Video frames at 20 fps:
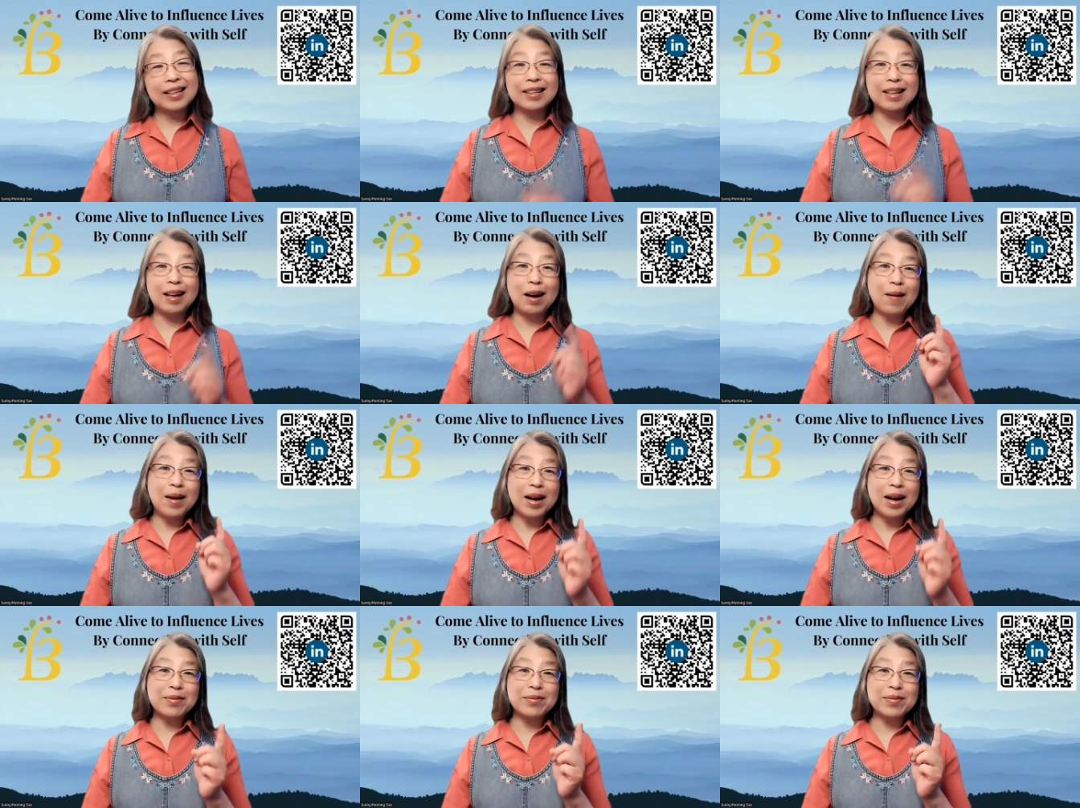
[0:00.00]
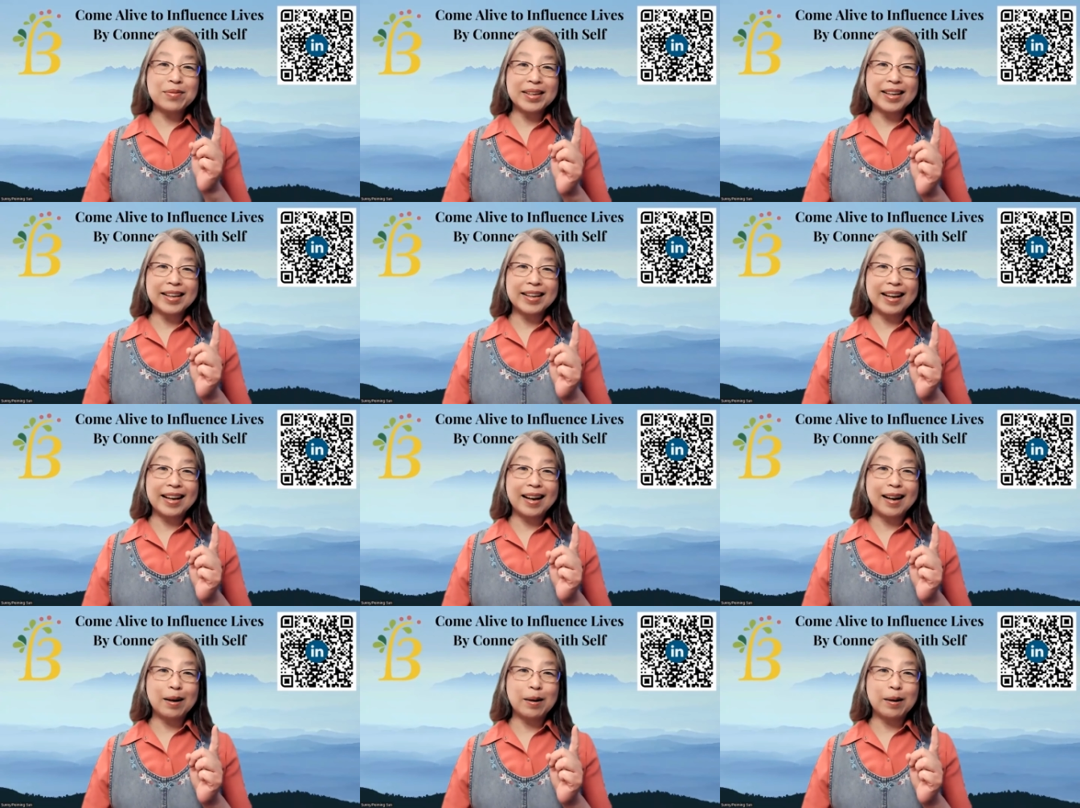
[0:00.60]
Now I
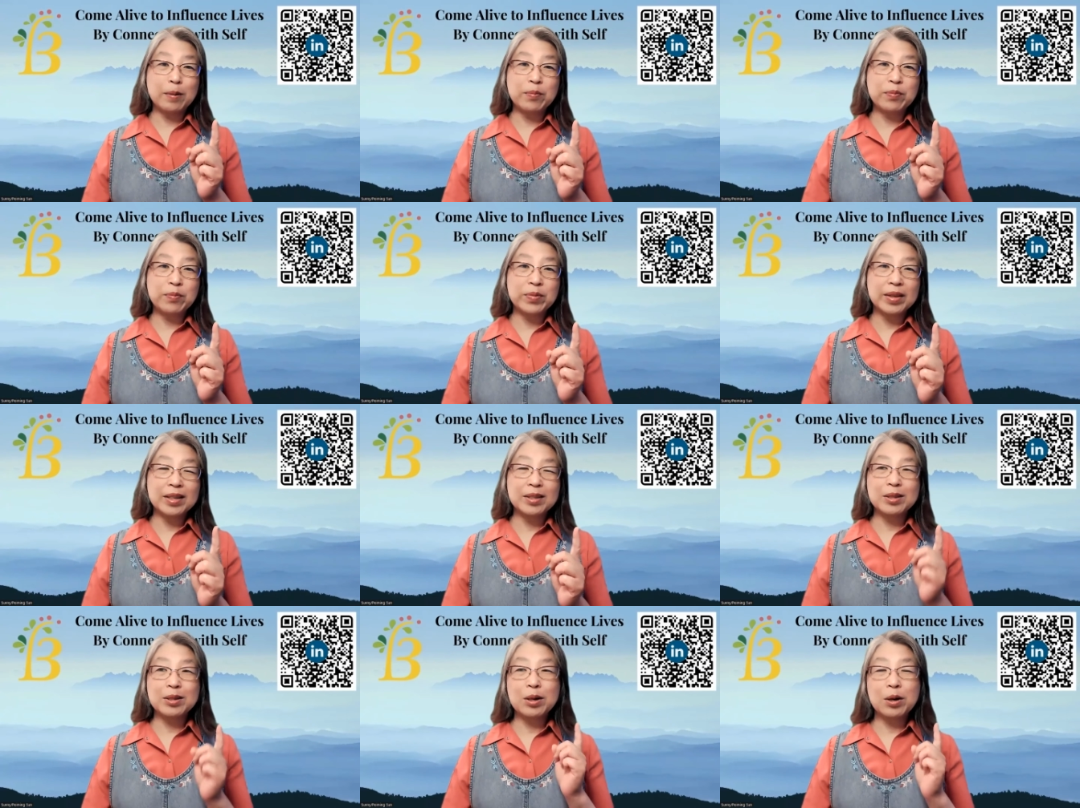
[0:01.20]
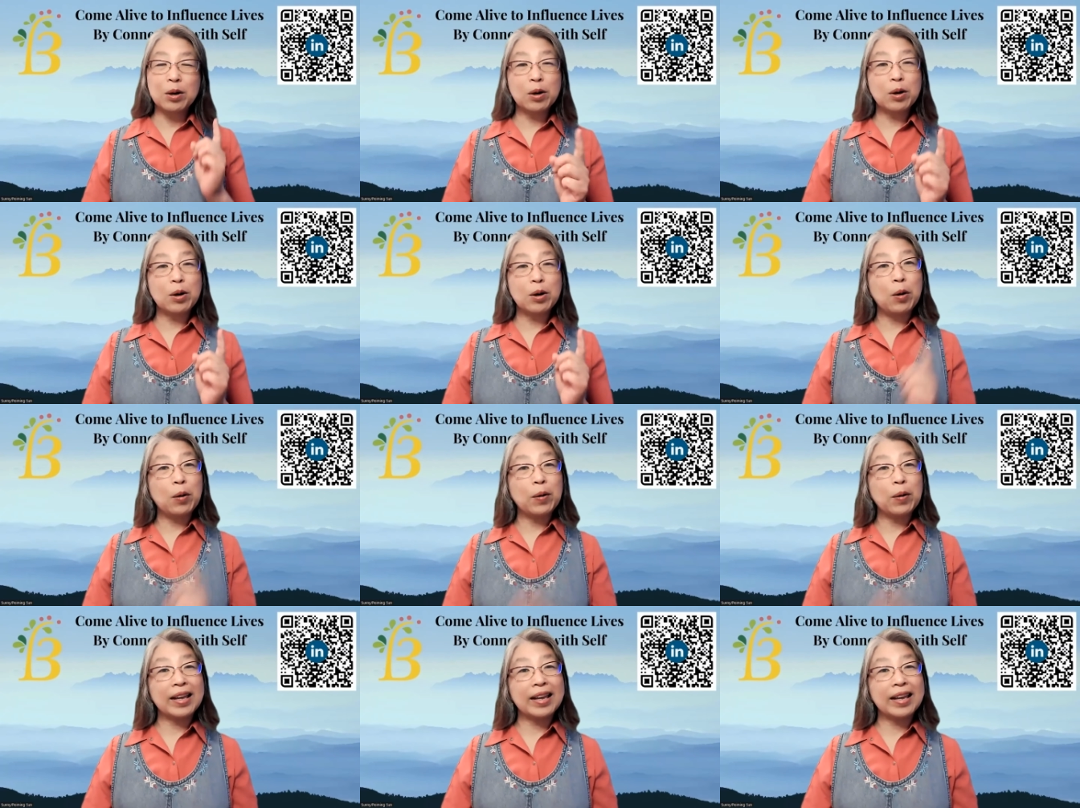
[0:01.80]
figured out it's called
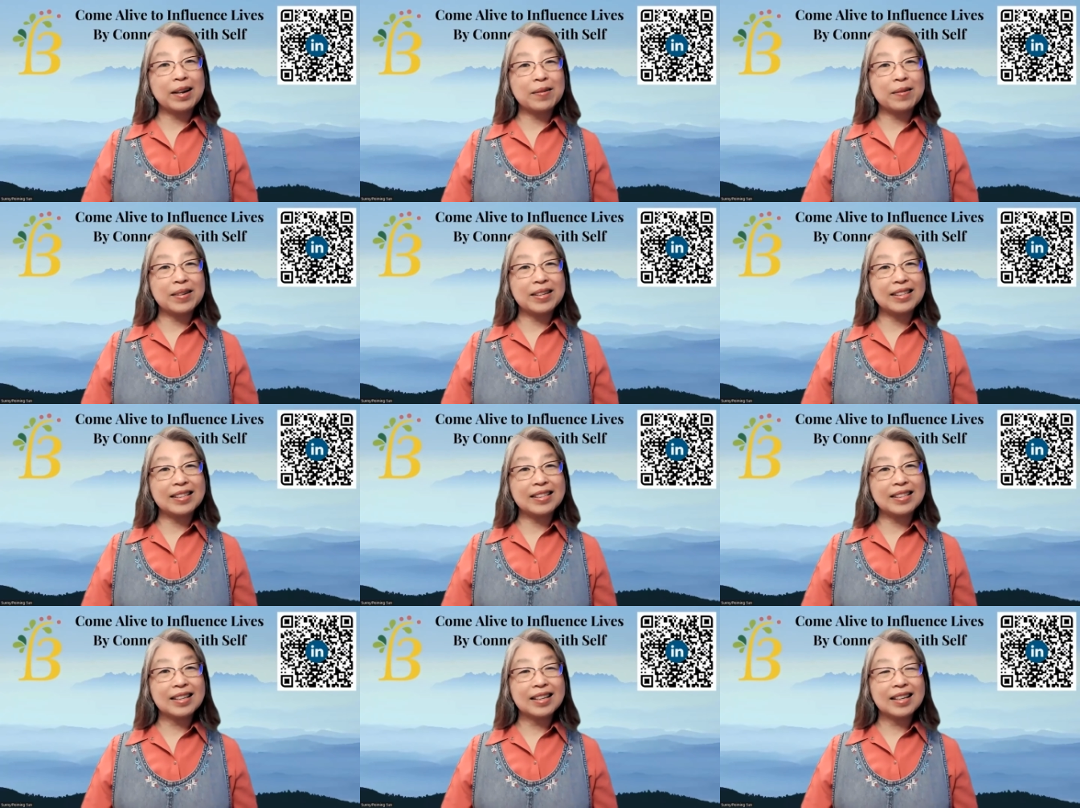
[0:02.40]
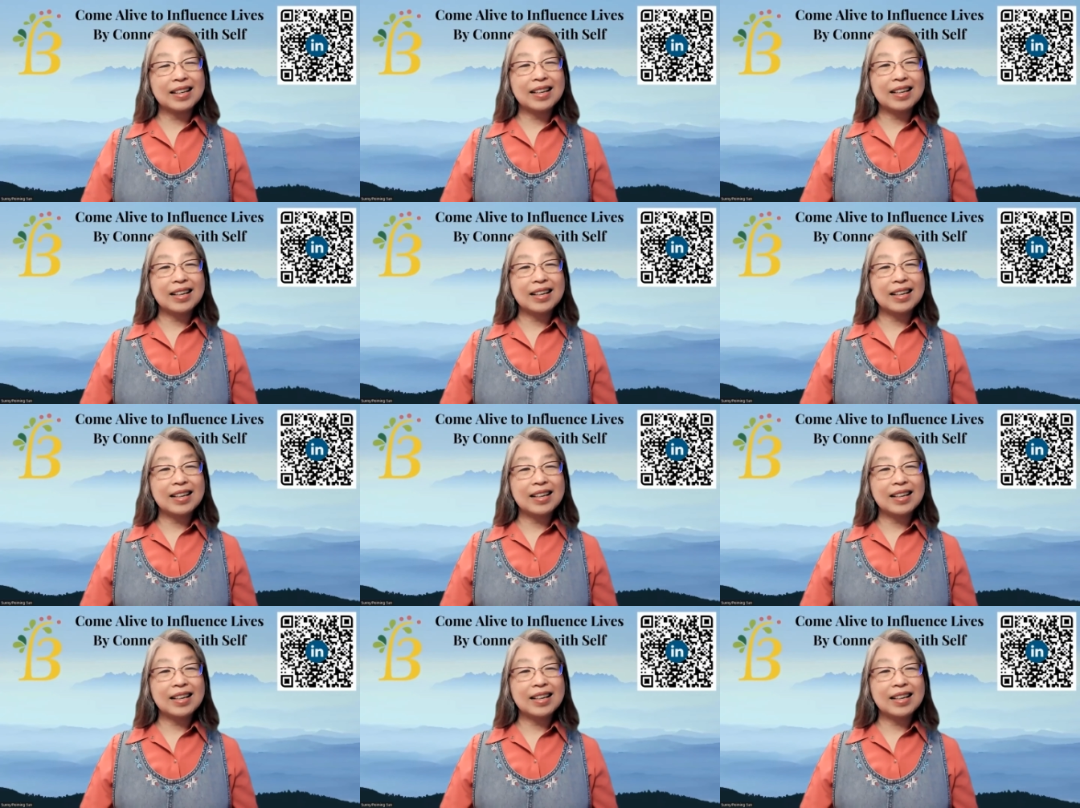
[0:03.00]
coherence.